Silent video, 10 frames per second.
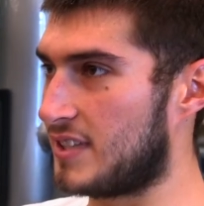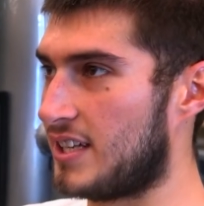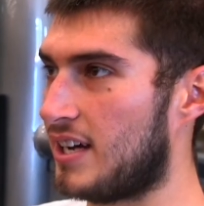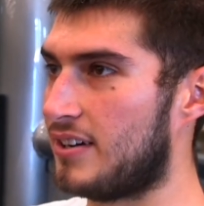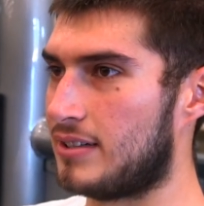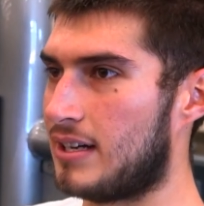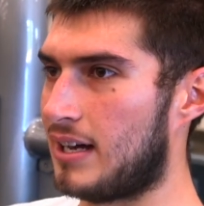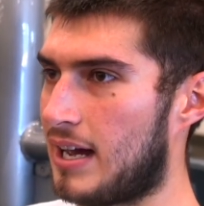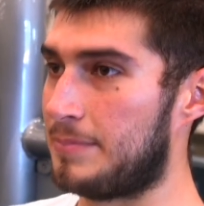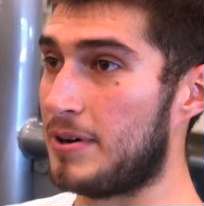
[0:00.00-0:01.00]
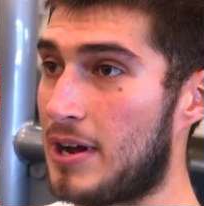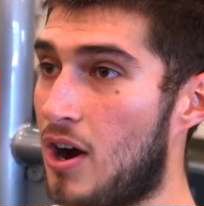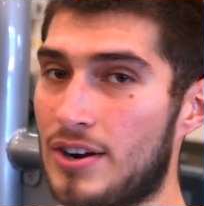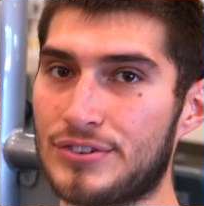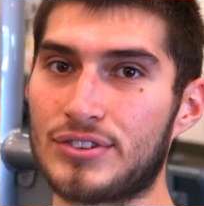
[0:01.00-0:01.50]
You know, I put my
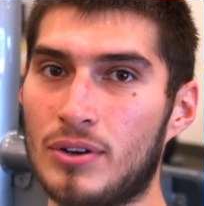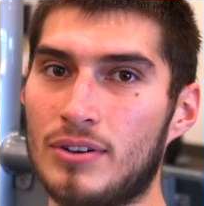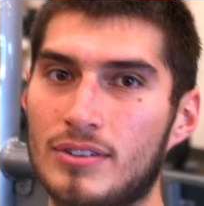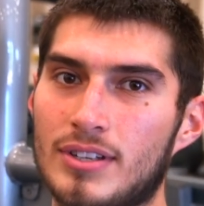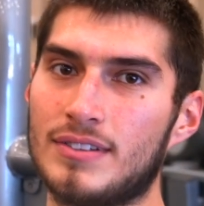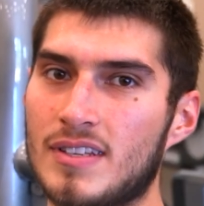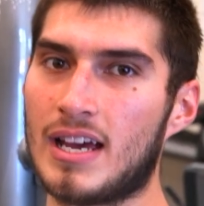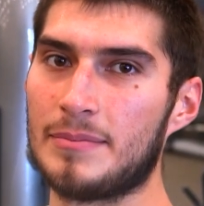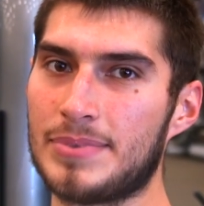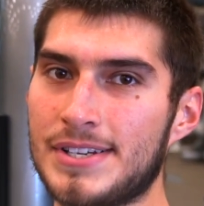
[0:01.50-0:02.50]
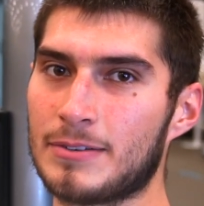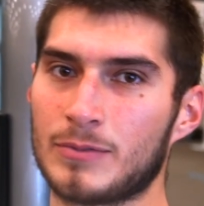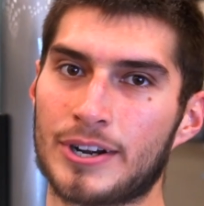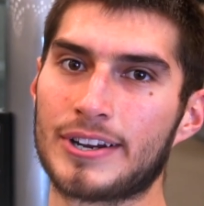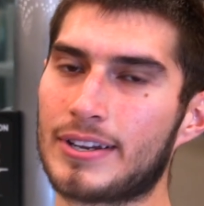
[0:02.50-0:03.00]
heart and soul into that piece of
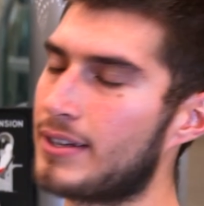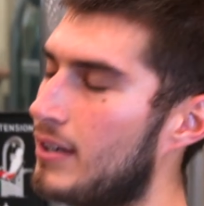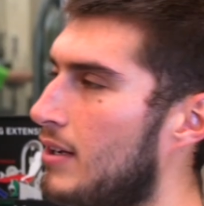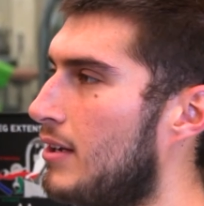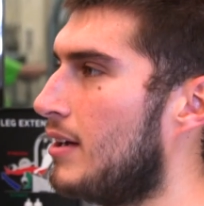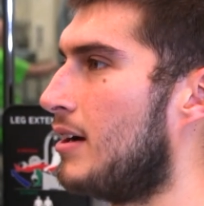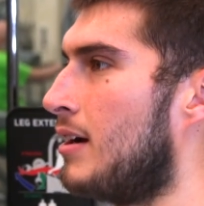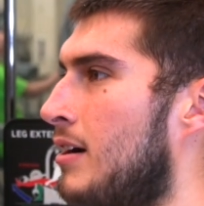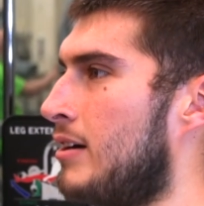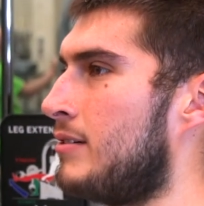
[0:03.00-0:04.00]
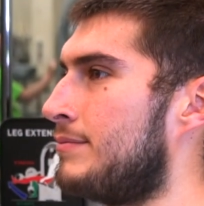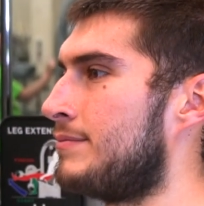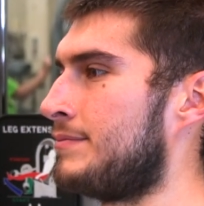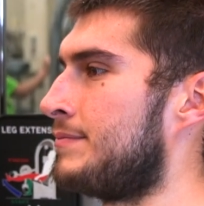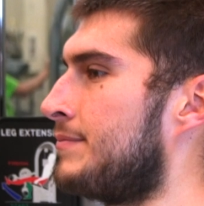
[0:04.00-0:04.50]
work. Um,
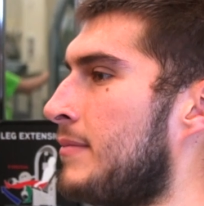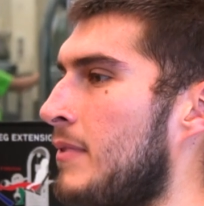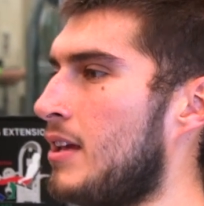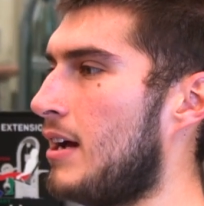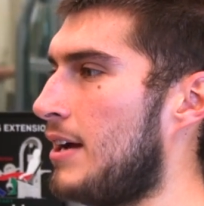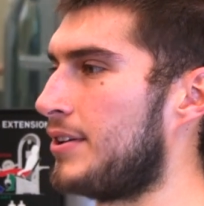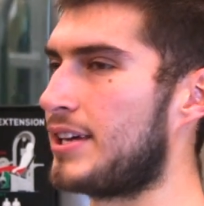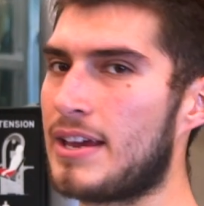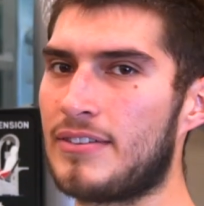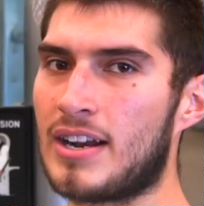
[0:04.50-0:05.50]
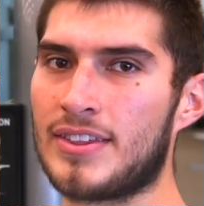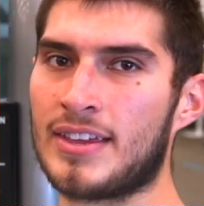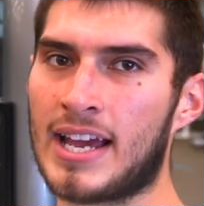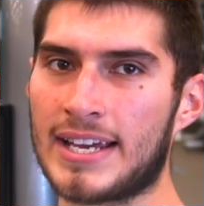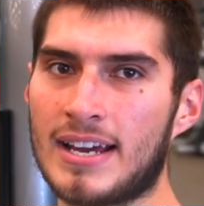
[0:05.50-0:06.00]
I really gave it
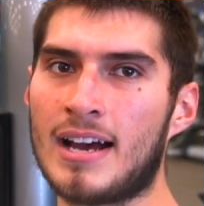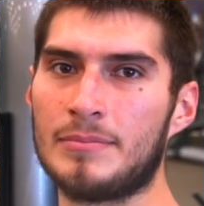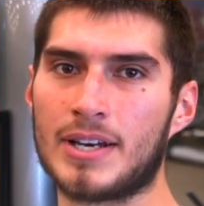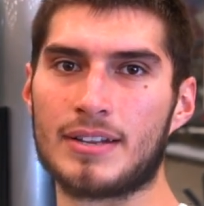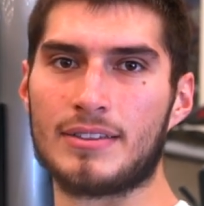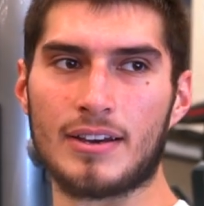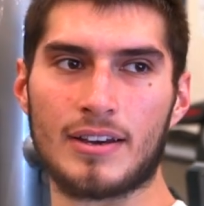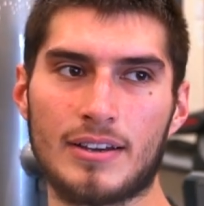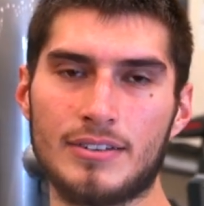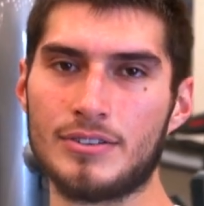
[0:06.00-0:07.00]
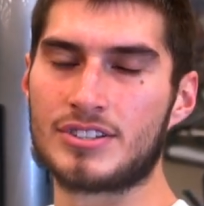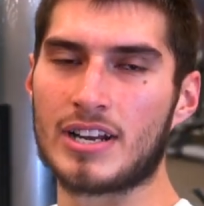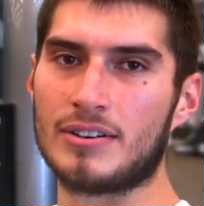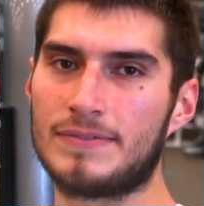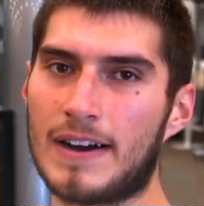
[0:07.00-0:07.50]
everything I got, but the uh, News
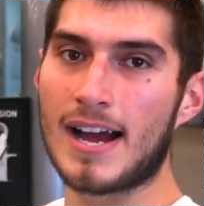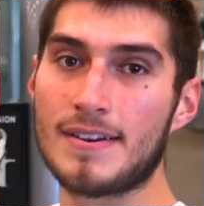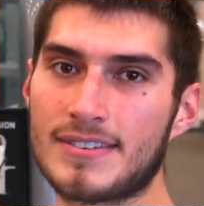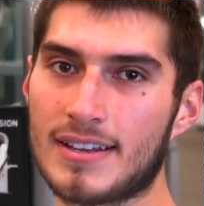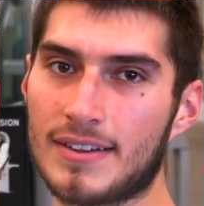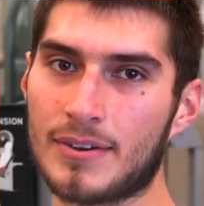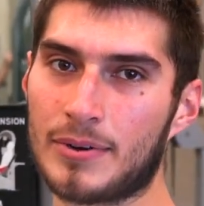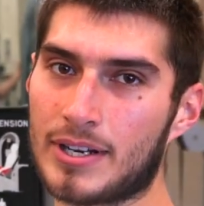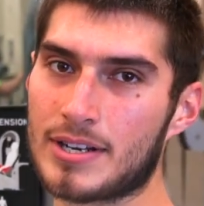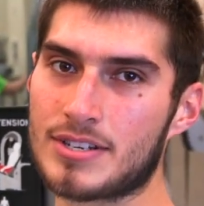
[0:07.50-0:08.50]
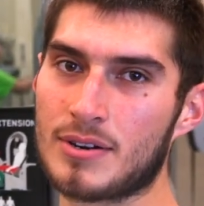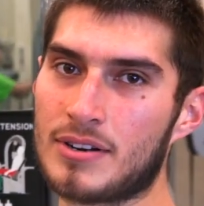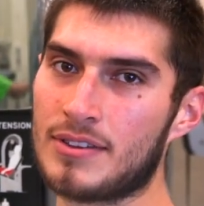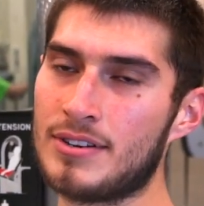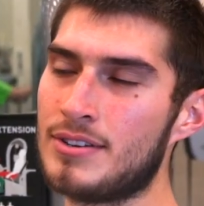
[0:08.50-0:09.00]
Channel 5 said that they weren't going to show it
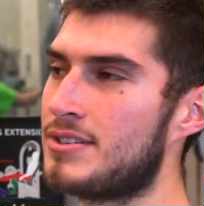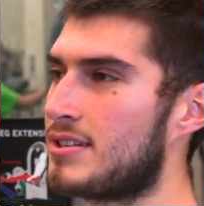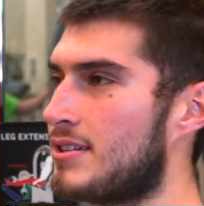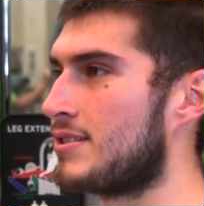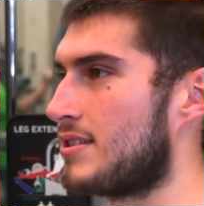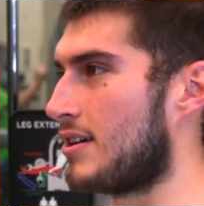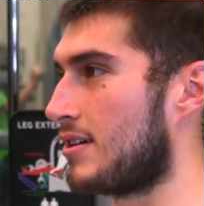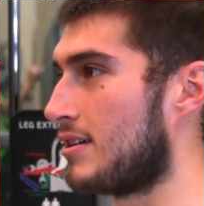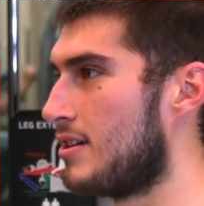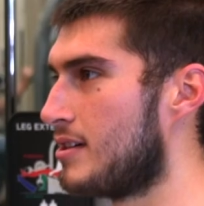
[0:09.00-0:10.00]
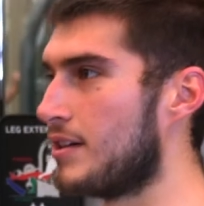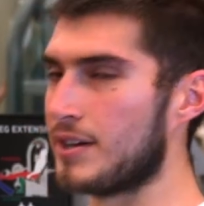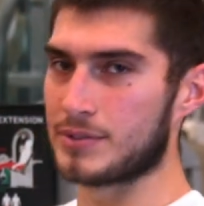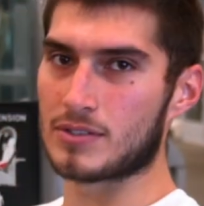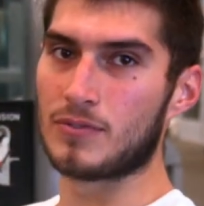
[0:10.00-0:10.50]
on the news because uh, it
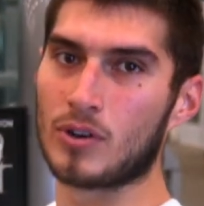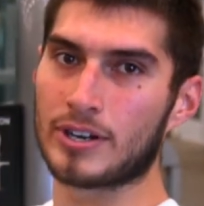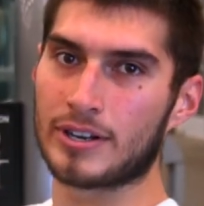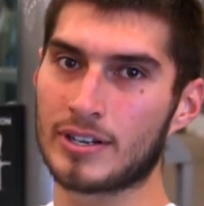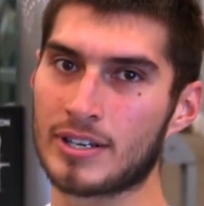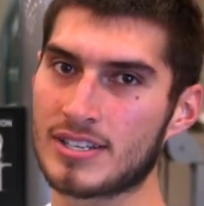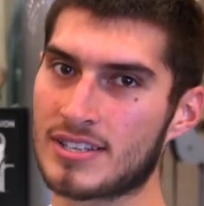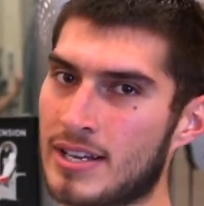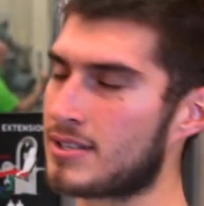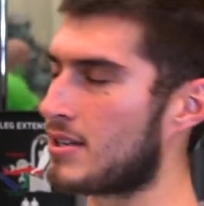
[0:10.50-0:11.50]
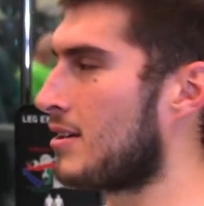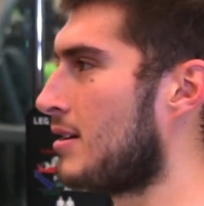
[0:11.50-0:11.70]
was vulgar in a sense.